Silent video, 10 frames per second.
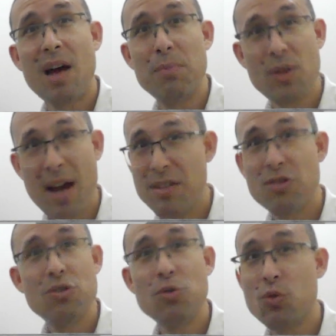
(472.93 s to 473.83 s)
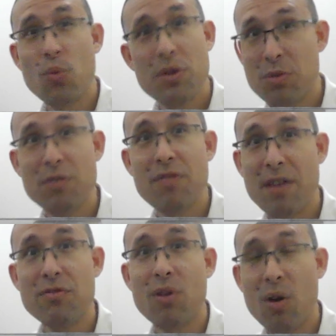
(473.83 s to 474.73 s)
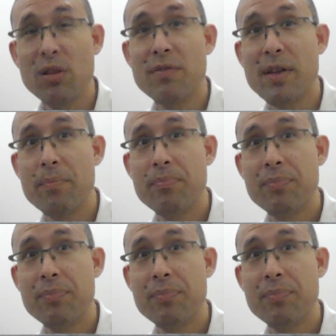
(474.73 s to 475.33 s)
I just used 1, 3, 5 for all of them.